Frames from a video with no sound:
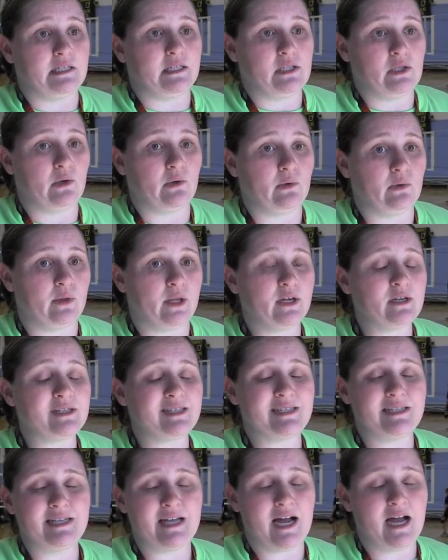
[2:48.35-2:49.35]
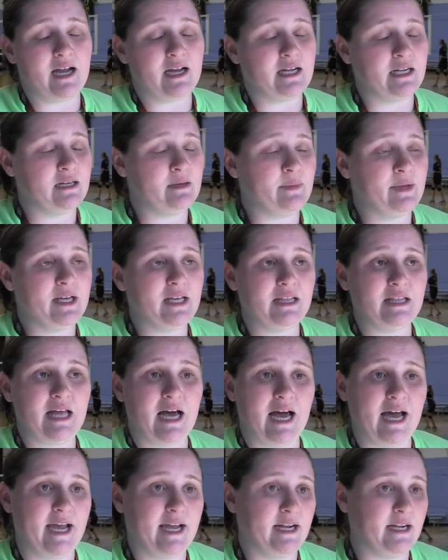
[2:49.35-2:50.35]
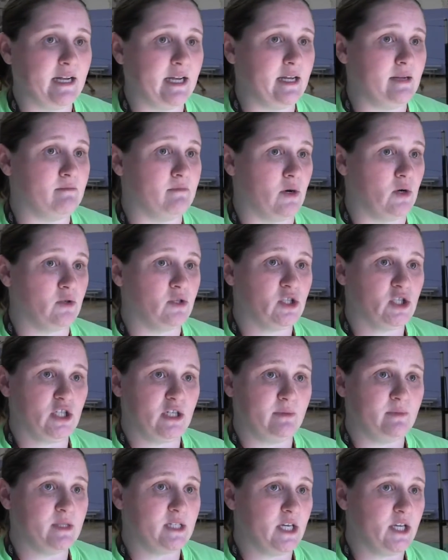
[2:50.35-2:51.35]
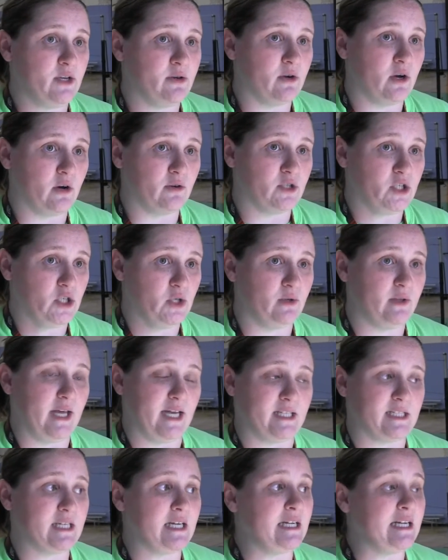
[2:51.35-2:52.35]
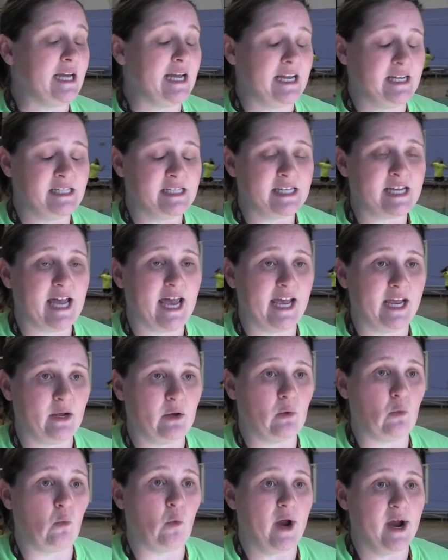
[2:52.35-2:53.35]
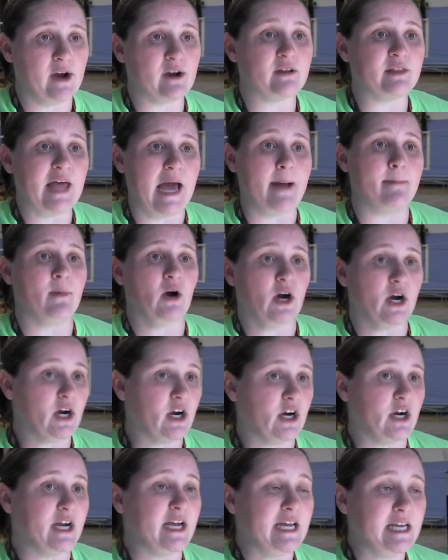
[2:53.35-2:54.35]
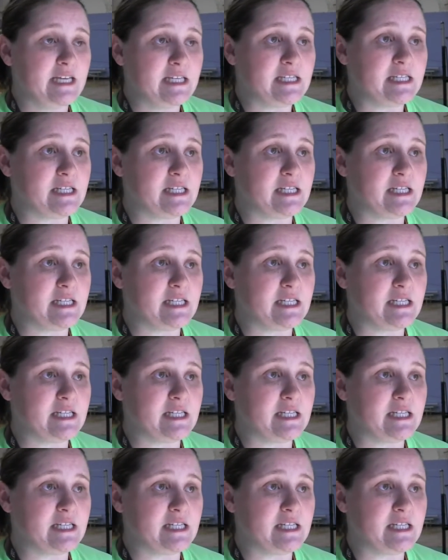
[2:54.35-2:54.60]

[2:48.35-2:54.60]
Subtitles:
So there's not going to be a line in most gyms that you go to that's going to indicate where that marker is.